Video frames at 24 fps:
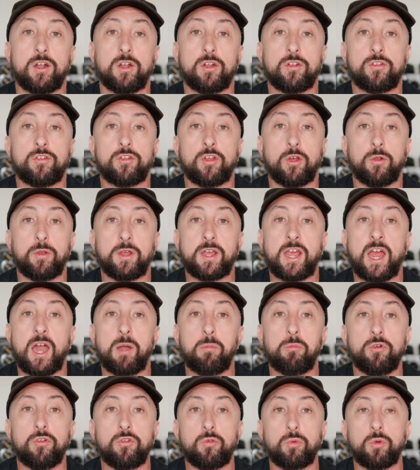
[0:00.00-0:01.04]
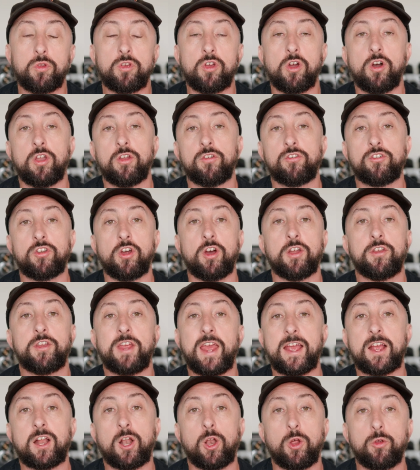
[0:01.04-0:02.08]
So the cameras were kind of starting to
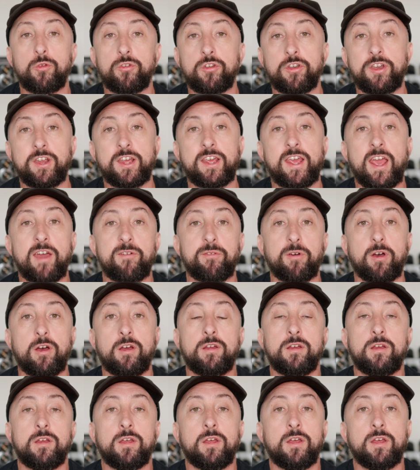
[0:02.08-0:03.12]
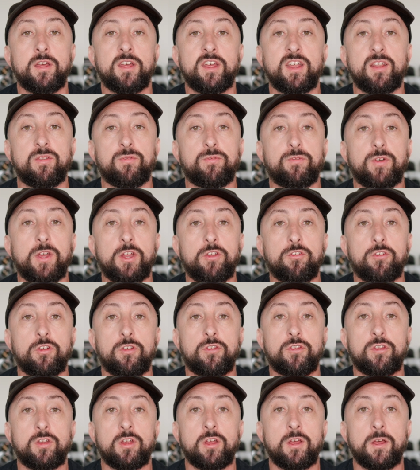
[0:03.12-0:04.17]
get closer together in
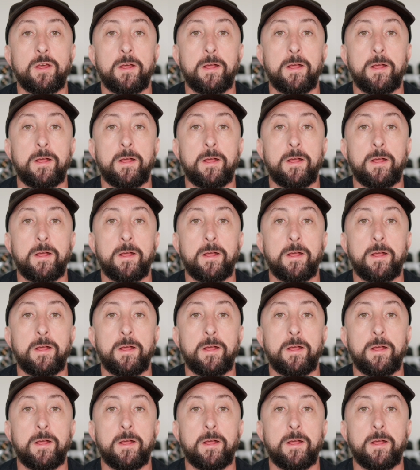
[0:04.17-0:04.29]
features.